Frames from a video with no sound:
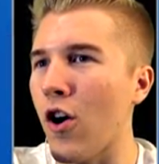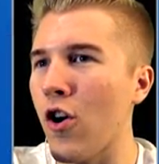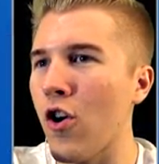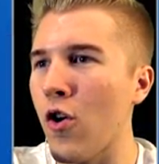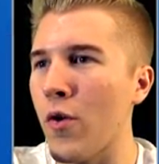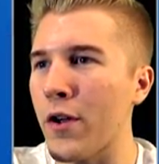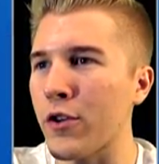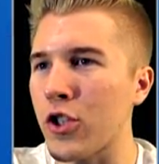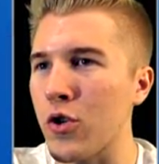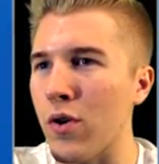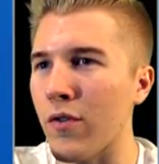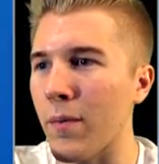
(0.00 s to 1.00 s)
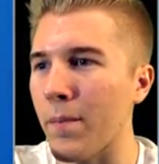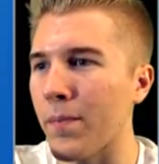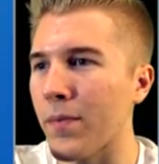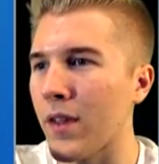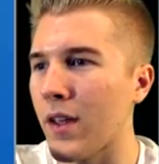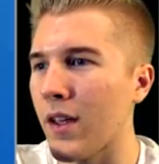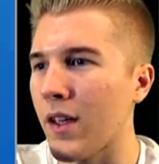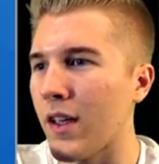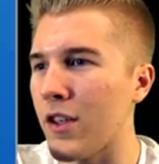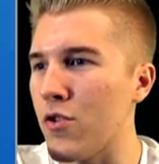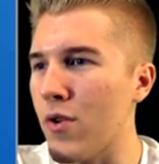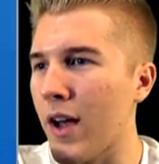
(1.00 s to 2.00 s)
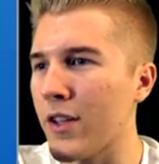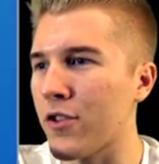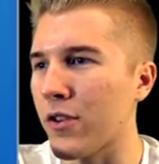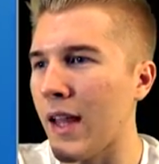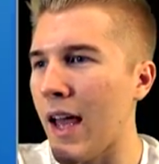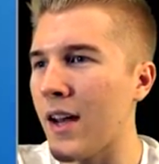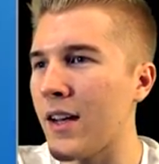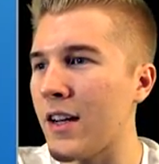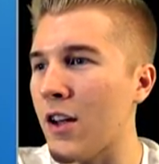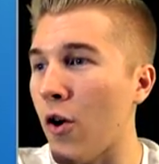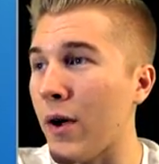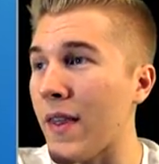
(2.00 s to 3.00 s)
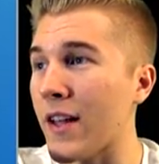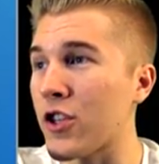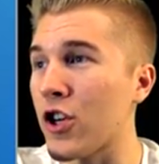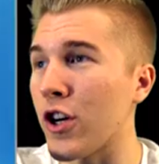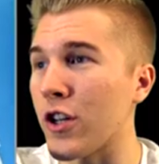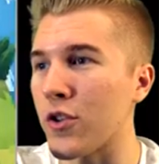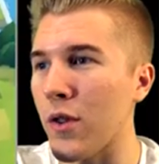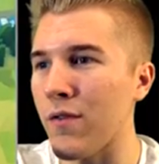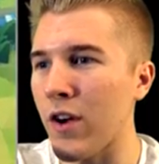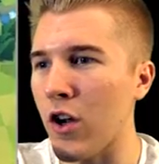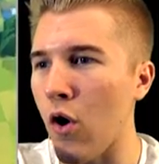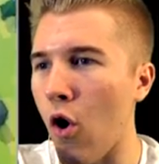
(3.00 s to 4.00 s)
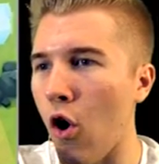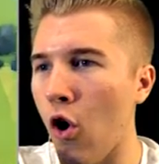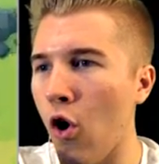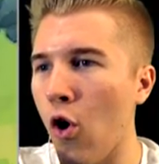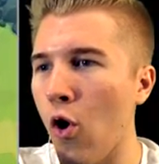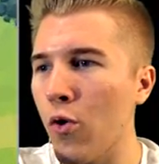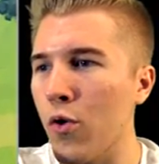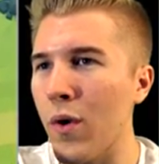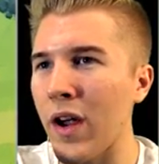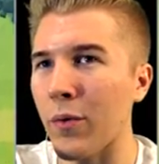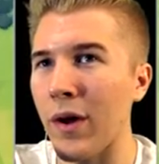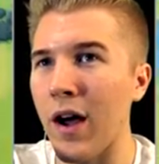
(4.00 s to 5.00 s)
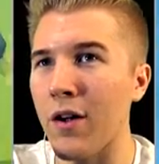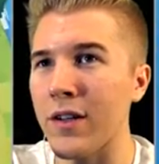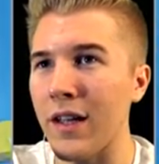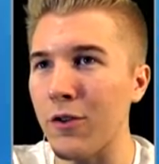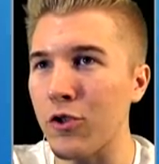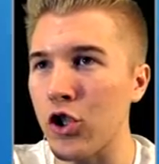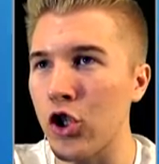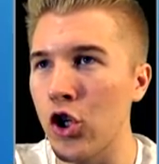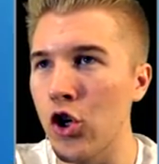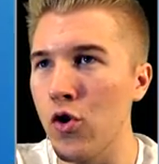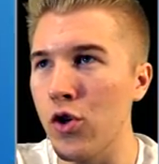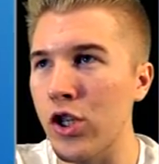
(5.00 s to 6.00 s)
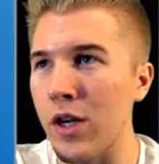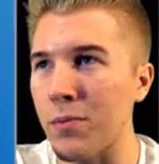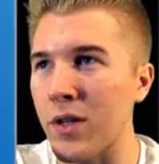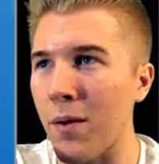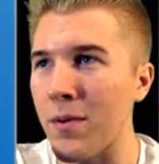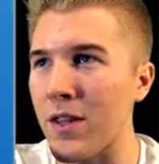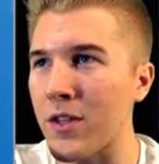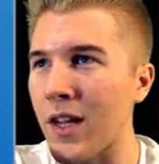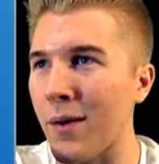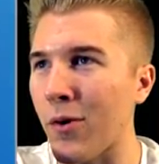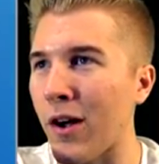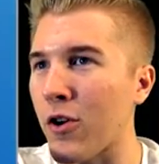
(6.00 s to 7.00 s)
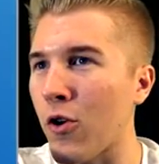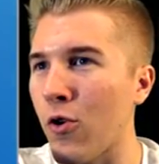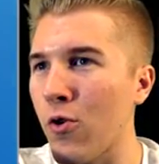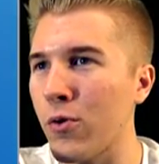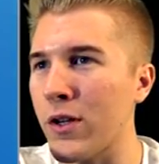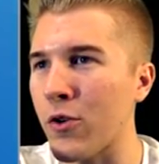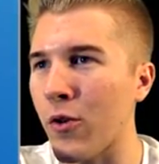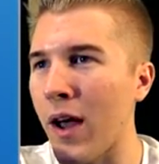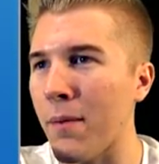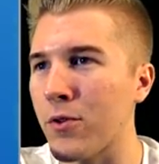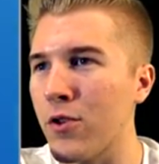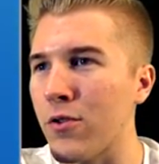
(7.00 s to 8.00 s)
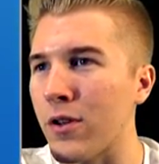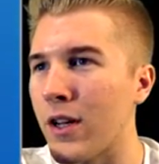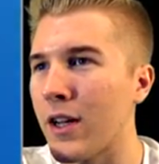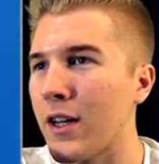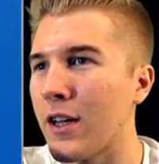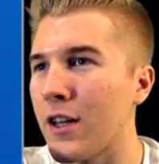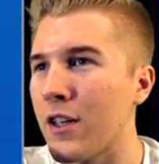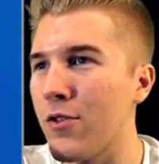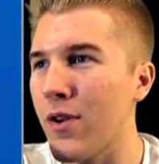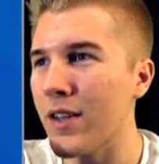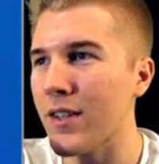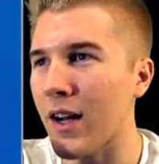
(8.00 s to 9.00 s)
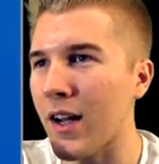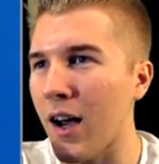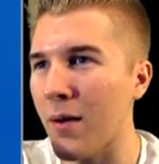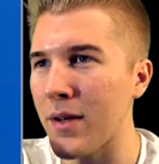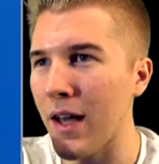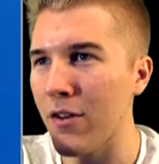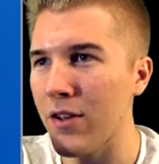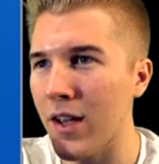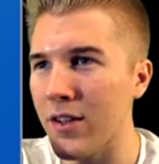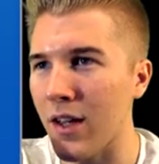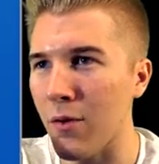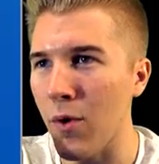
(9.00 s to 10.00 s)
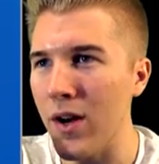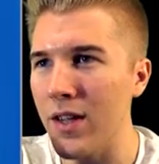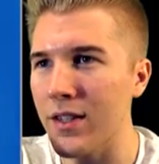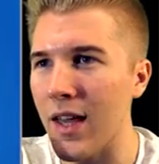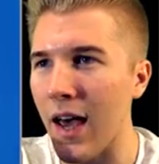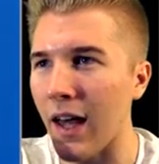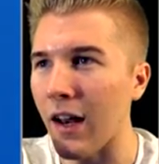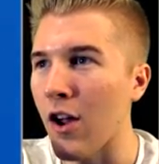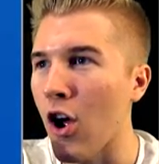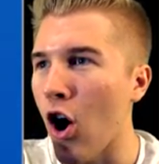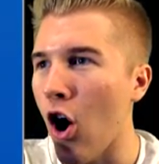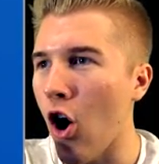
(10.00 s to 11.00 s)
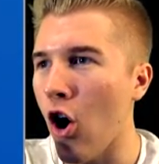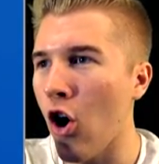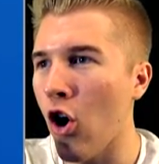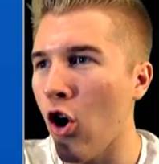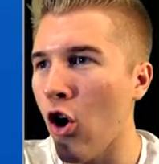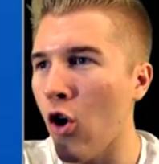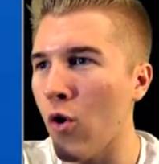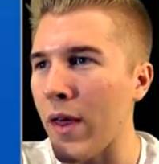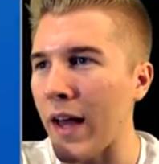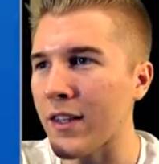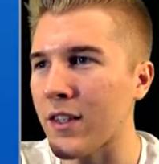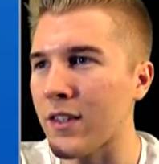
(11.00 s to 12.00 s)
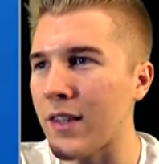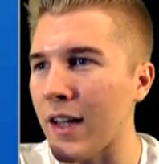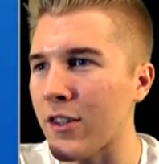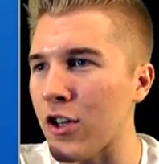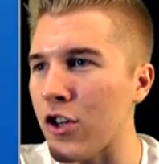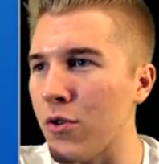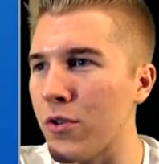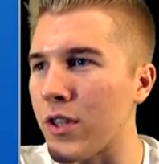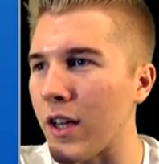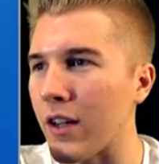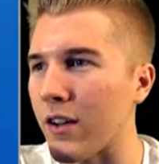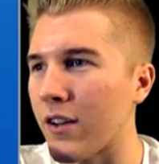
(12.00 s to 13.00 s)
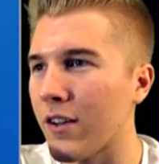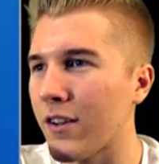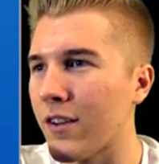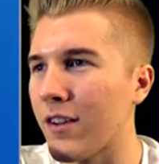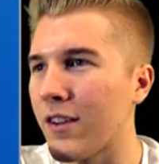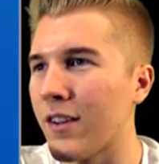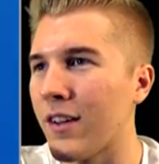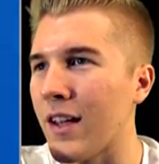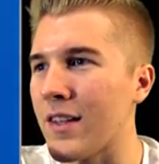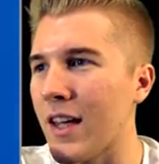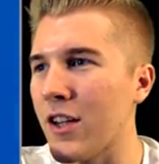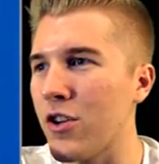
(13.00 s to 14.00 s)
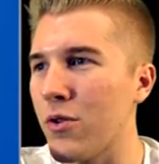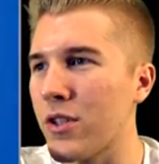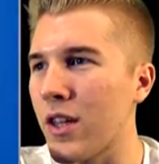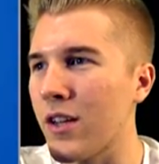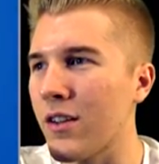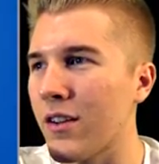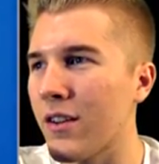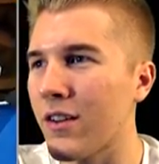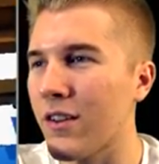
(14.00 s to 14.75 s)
Oh, there's two of them. You guys are landing. Okay, that's good. So they've got to go all the way around. There's two ships coming this time around. Holy crap, dude. You guys got to calm down. You guys got to... What is that? Oh, that's that's a huge thing. Is that a huge thing?